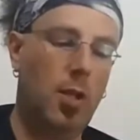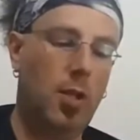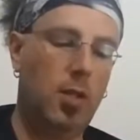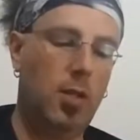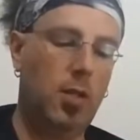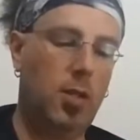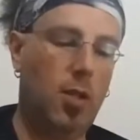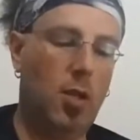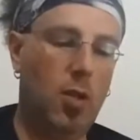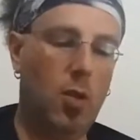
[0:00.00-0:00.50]

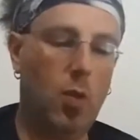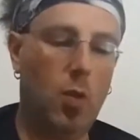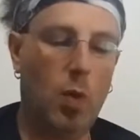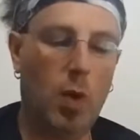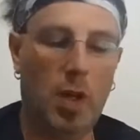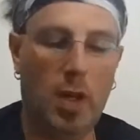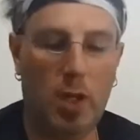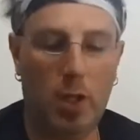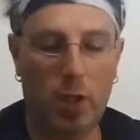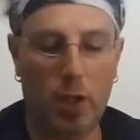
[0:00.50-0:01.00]
So, we're
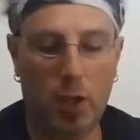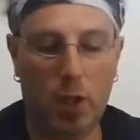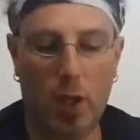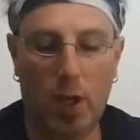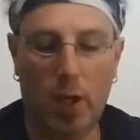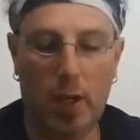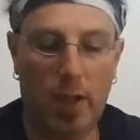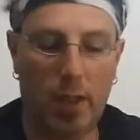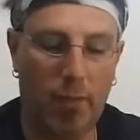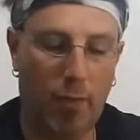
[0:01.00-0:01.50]
going to just go
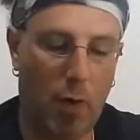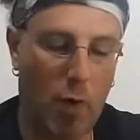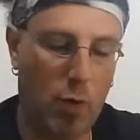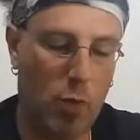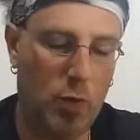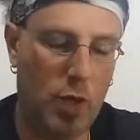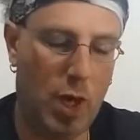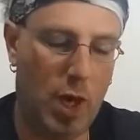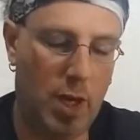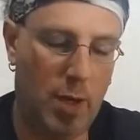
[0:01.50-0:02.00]
ahead and
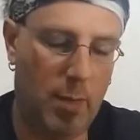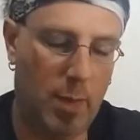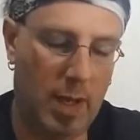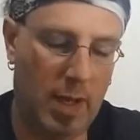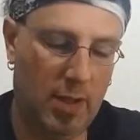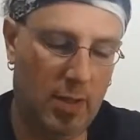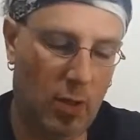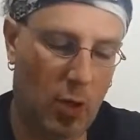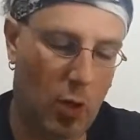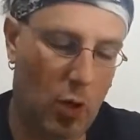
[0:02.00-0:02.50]
throw Giant
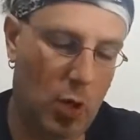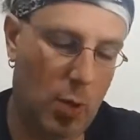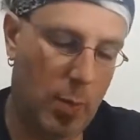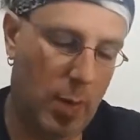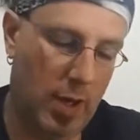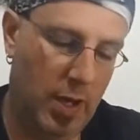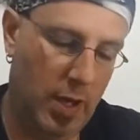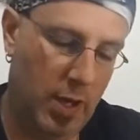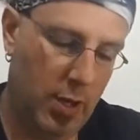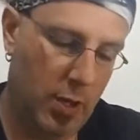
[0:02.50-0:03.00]
Man's arm
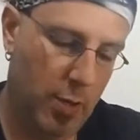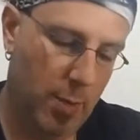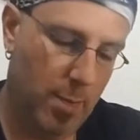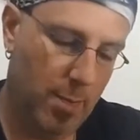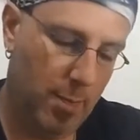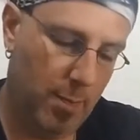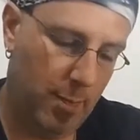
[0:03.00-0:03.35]
in here.